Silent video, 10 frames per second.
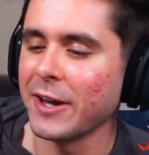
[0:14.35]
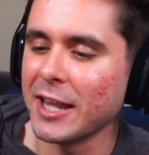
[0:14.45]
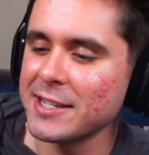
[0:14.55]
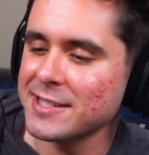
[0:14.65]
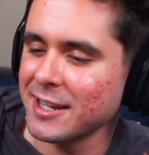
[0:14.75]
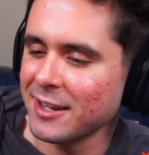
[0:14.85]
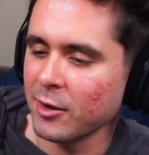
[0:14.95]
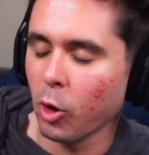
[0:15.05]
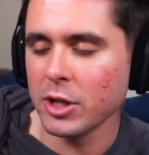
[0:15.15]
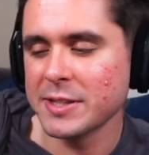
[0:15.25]
Fellas,
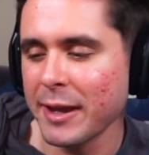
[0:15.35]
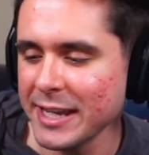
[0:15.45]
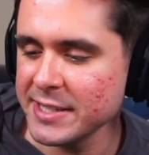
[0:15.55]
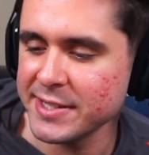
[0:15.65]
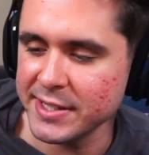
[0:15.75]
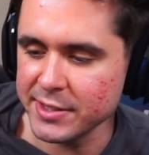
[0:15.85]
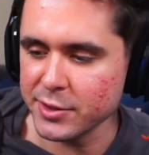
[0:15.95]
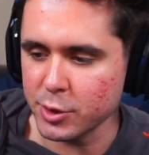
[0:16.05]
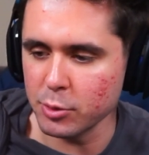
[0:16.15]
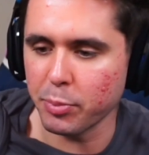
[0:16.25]
well, I guess it's
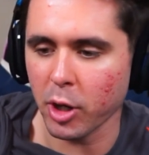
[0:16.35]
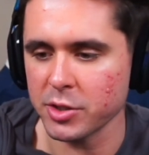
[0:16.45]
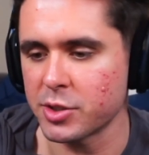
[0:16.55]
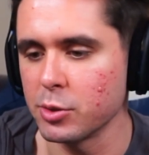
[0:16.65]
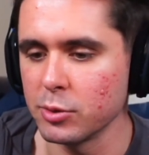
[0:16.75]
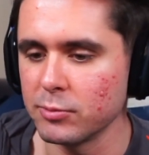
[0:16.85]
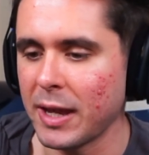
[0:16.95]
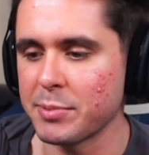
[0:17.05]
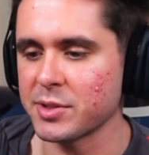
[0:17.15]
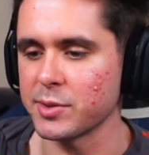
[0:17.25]
season 2, part 2,
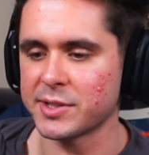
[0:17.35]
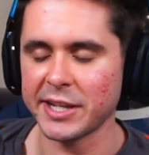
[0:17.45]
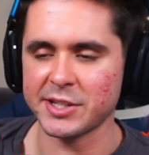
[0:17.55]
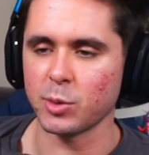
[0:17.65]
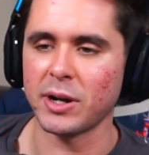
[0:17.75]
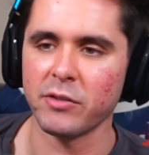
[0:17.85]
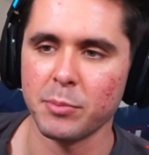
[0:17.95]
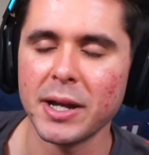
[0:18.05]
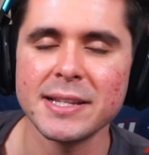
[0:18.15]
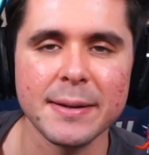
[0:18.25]
episode 6 or whatever.
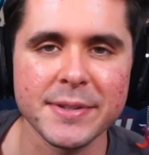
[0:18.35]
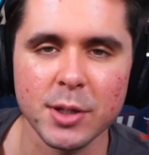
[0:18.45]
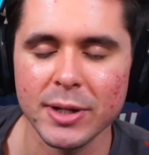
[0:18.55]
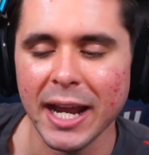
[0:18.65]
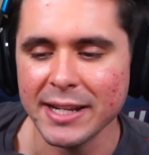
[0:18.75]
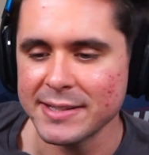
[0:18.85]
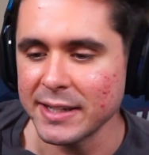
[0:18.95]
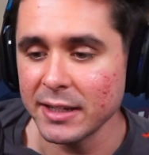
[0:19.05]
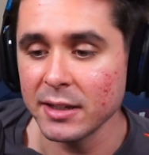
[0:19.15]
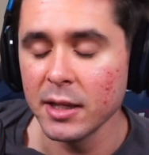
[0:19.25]
But it's episode
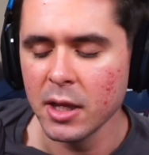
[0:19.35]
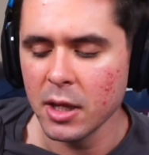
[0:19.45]
19.